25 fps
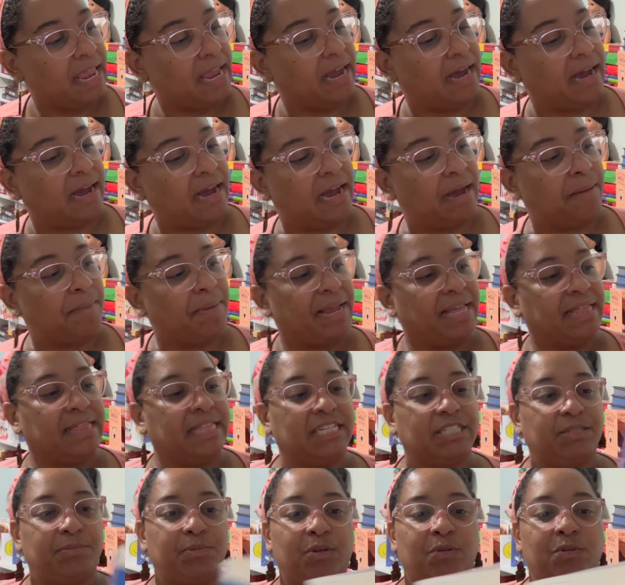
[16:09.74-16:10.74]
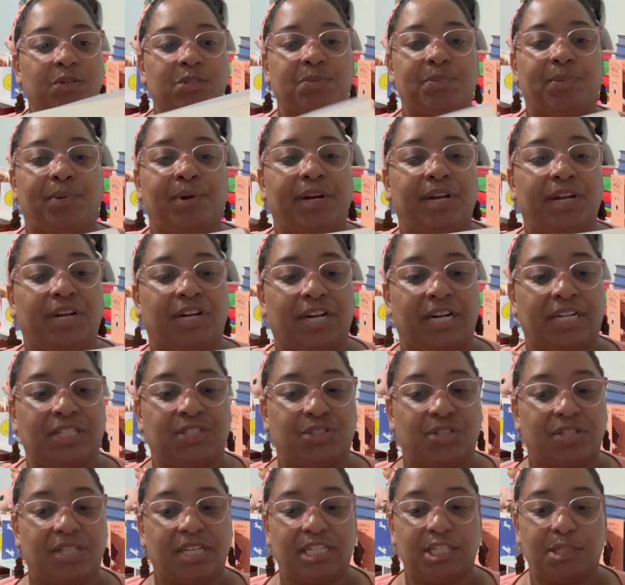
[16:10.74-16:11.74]
And this book was pretty good.
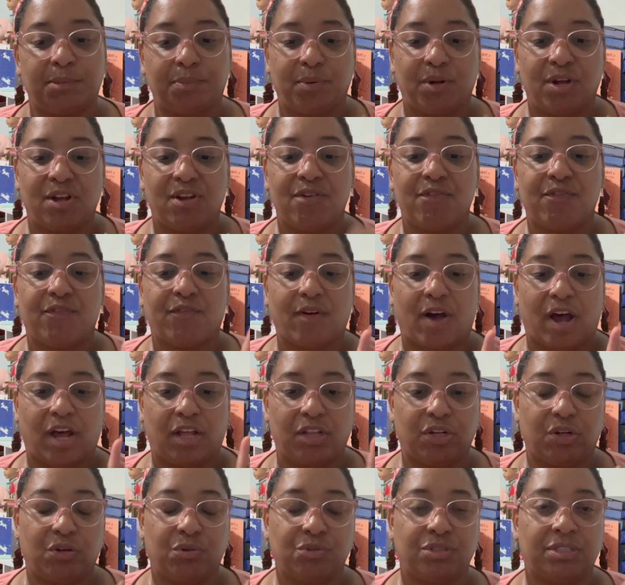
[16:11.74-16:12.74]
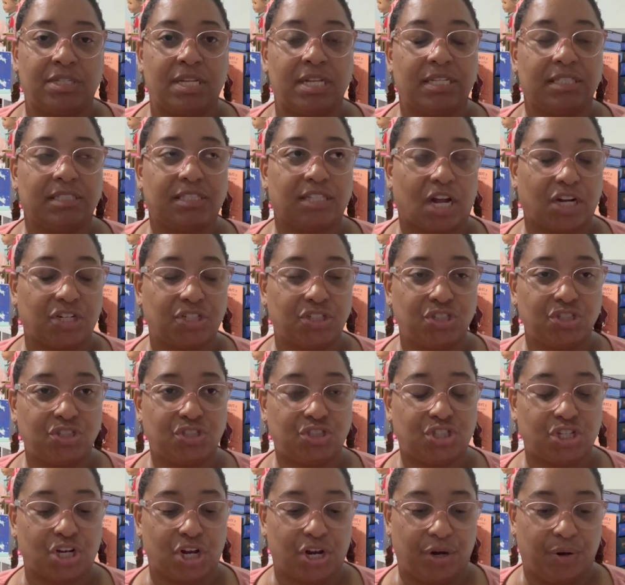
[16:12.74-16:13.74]
So this book follows Dr.
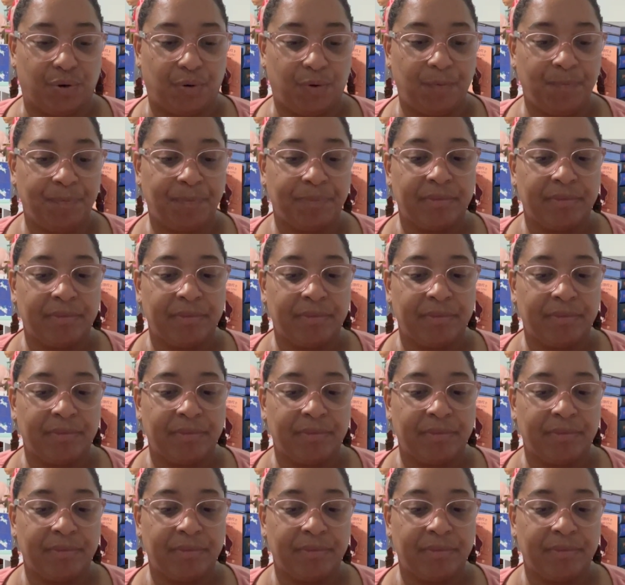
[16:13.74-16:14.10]
Jojo,